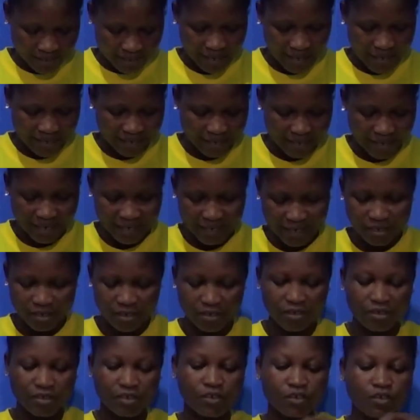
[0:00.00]
and then
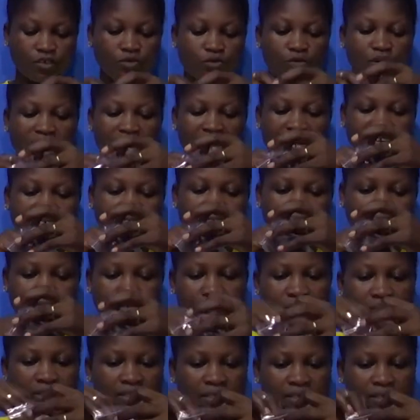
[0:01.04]
you add it to
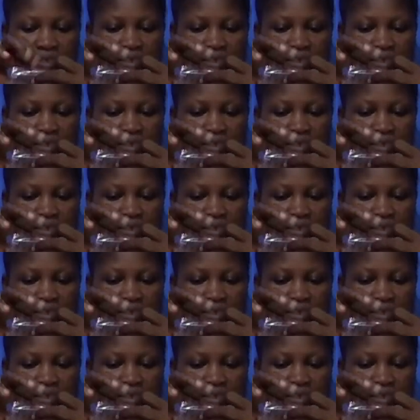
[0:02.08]
it.